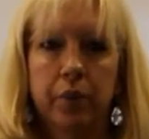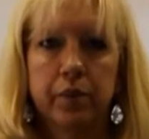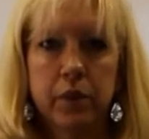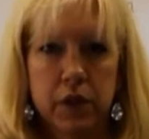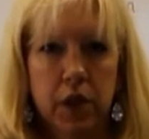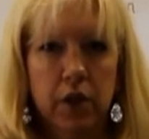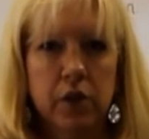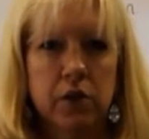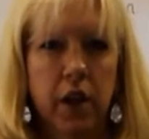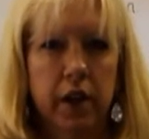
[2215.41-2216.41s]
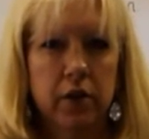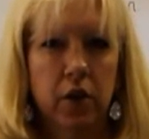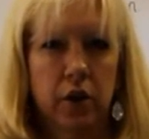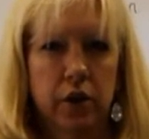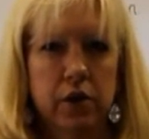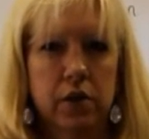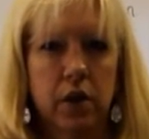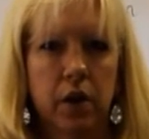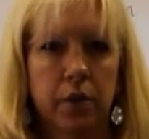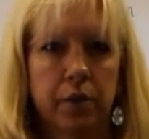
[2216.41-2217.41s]
skills that aren't as
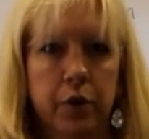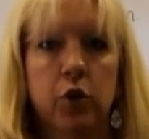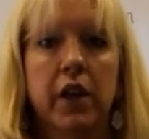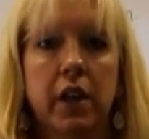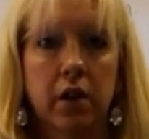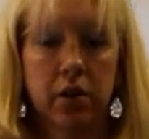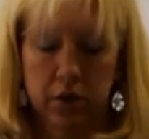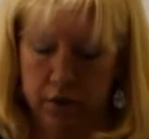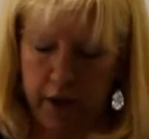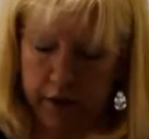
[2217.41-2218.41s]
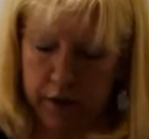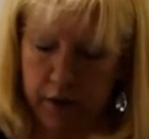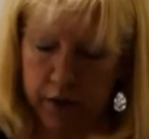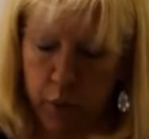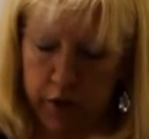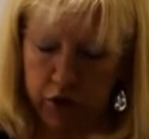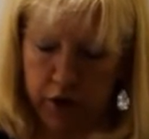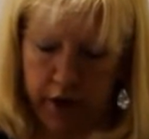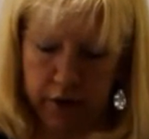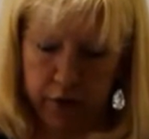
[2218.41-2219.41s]
unique as this question
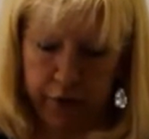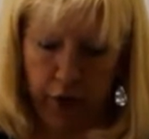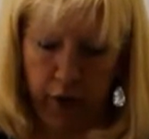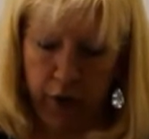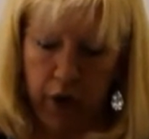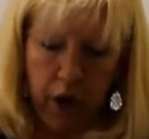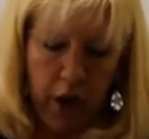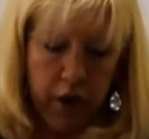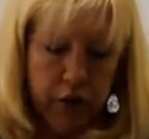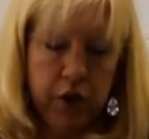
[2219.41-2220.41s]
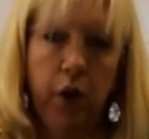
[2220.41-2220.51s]
and answer flow. So